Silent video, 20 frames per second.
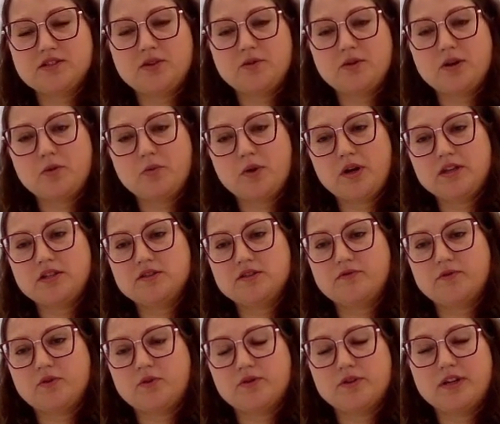so I
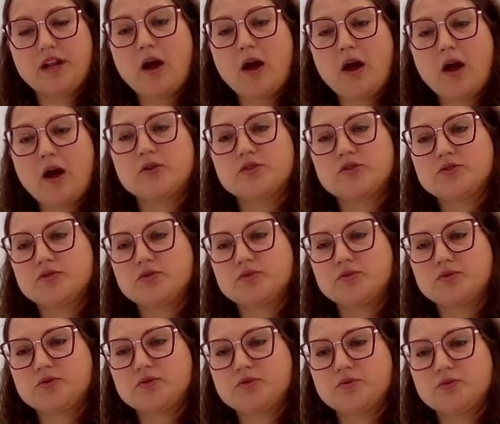wait for an hour
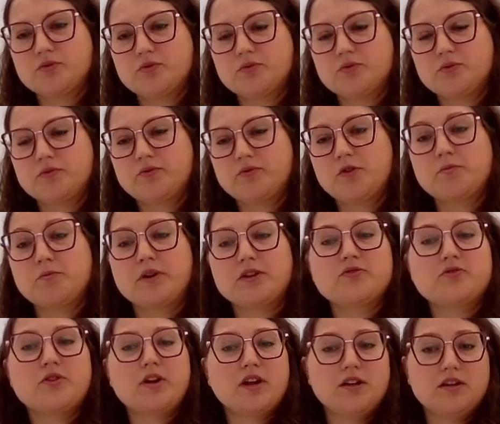for
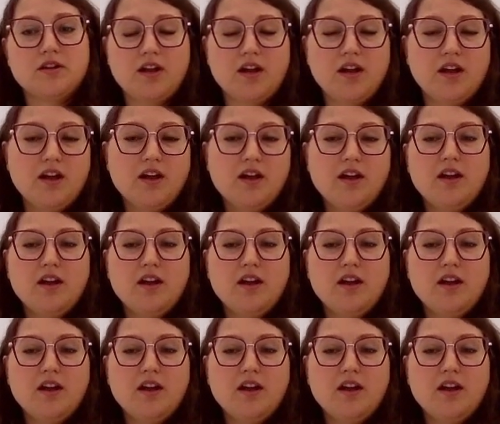my train.